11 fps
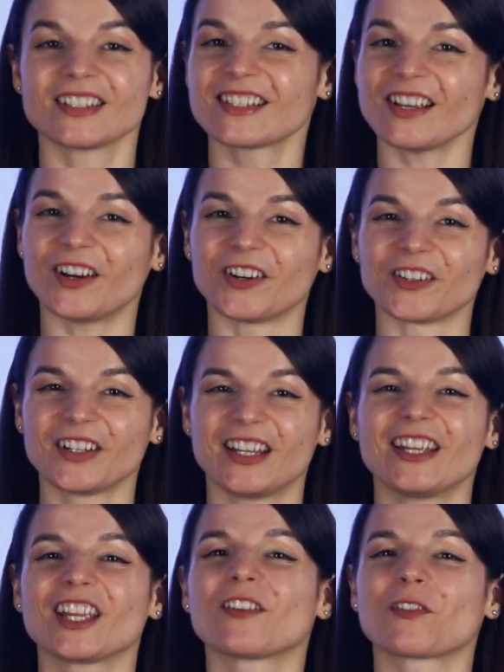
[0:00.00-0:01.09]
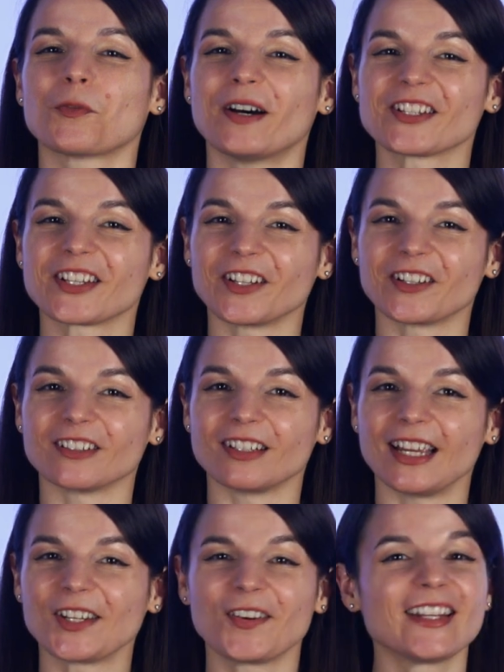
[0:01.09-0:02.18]
So, if you want to learn the
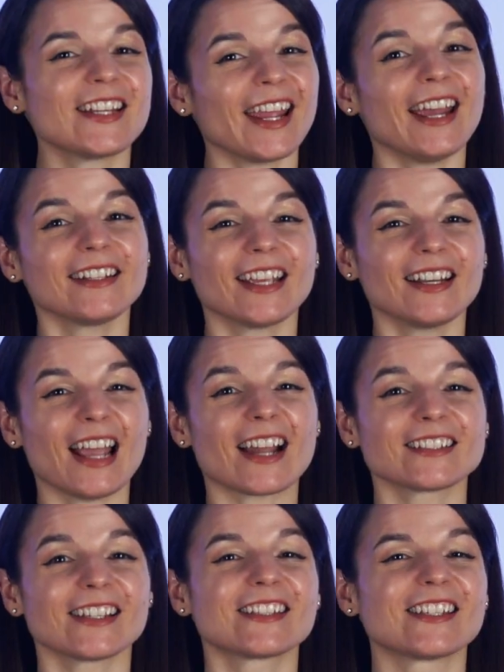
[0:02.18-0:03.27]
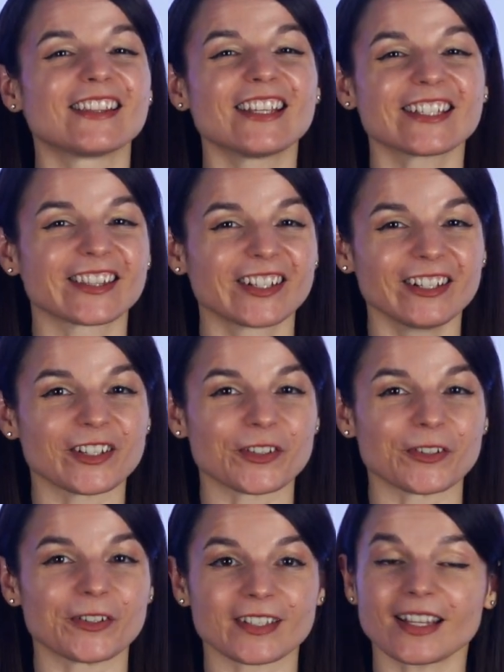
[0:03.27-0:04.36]
language and get access to these learning
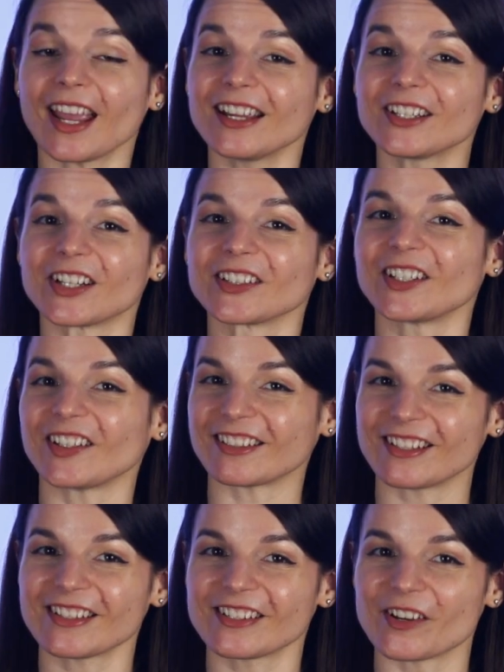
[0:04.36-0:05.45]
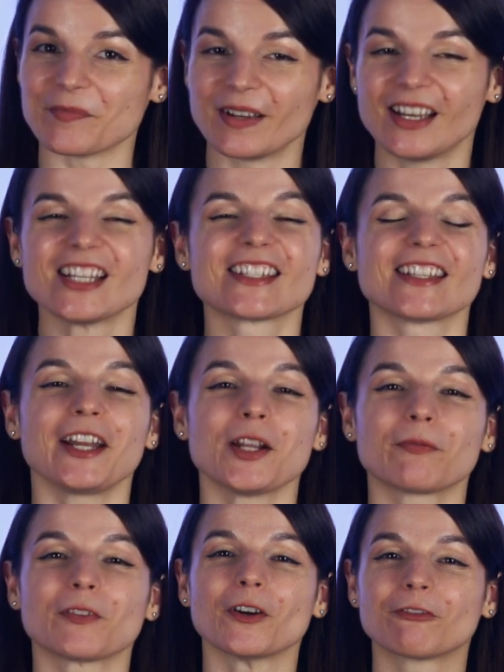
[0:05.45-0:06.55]
tools and our learning system, sign
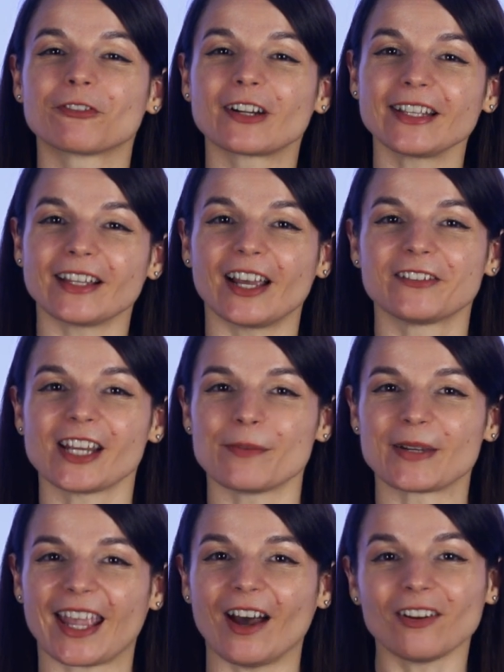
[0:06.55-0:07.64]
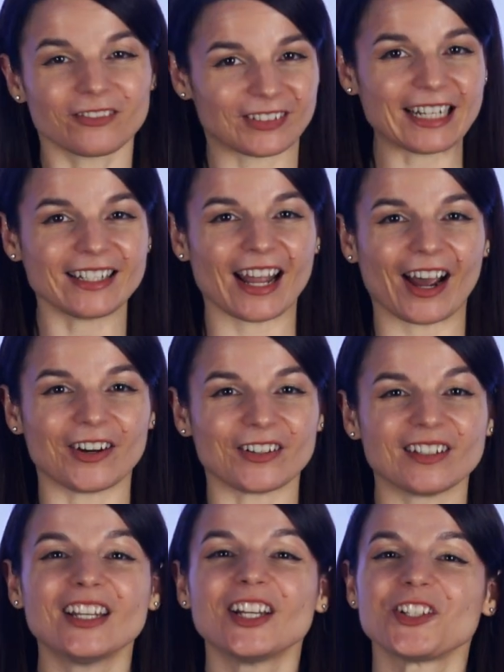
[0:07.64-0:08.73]
up a free lifetime account right now.
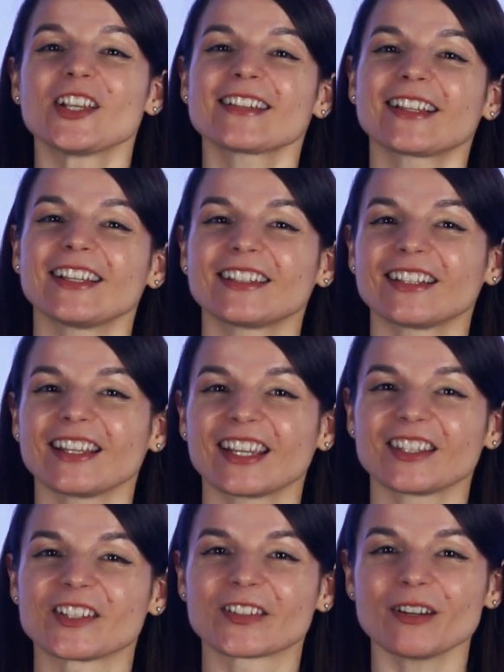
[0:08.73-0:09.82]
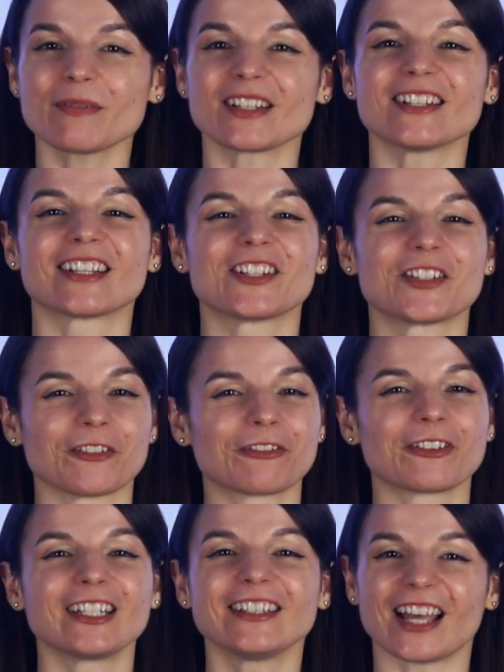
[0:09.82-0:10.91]
Just click the link in the description to get your
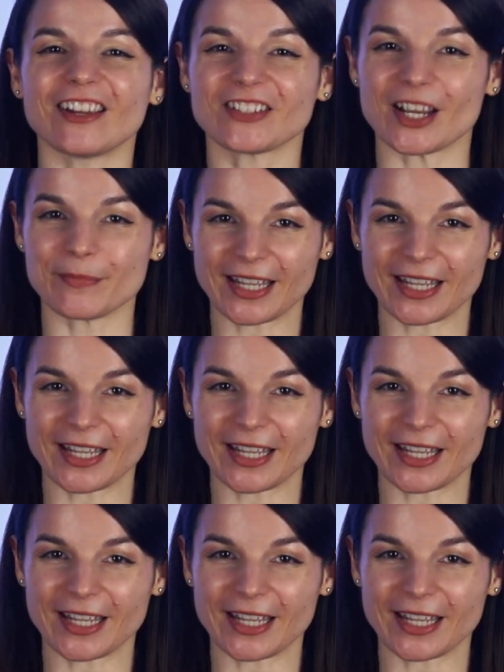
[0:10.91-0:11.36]
free lifetime